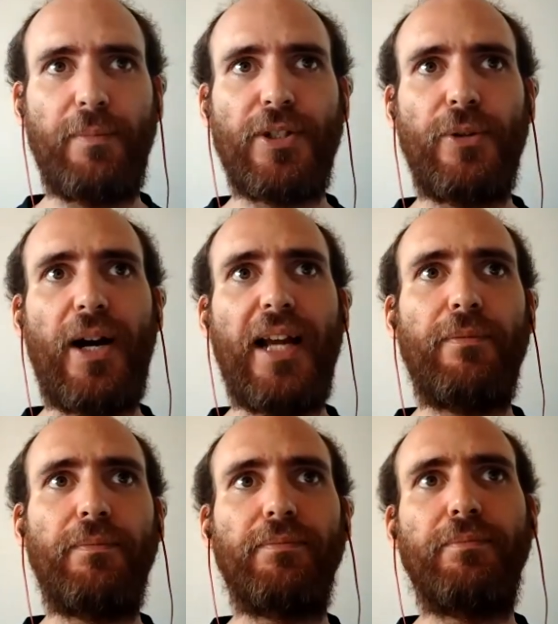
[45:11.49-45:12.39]
So I
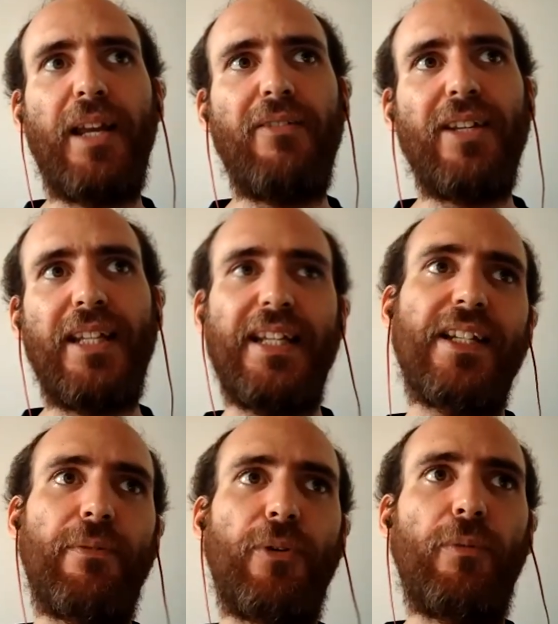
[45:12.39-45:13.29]
maybe the
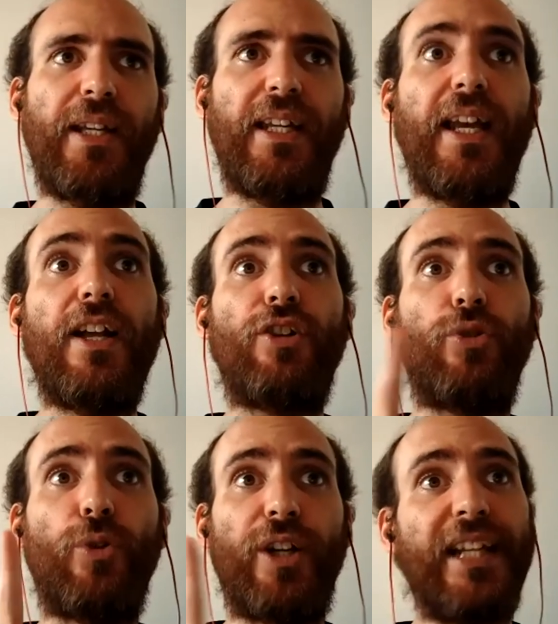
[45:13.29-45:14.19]
easier will be
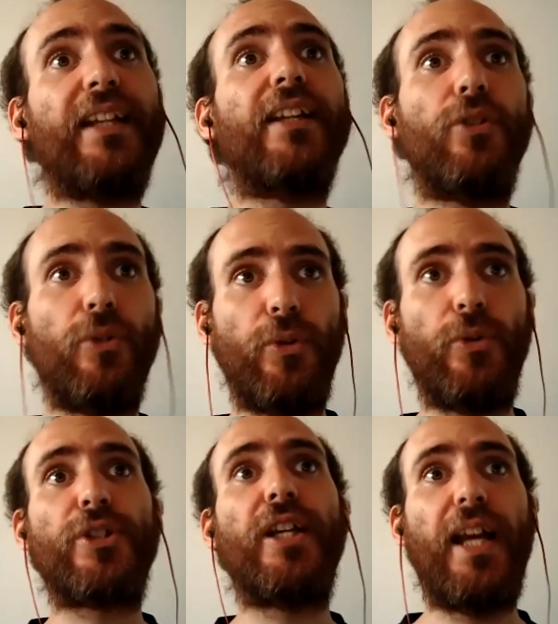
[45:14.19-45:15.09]
to link to
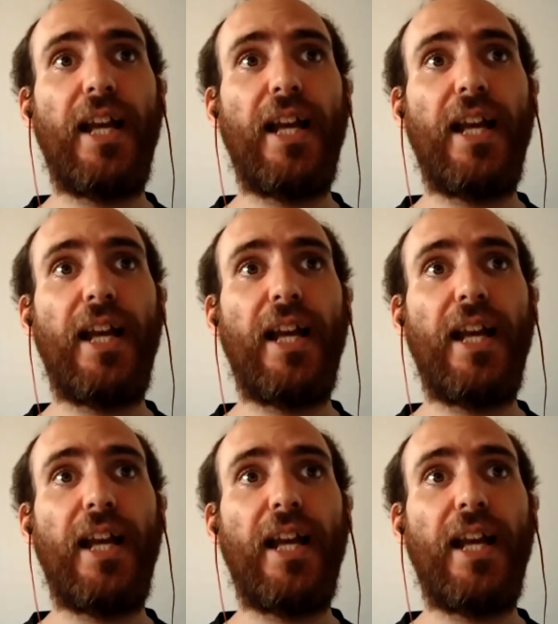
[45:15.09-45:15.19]
those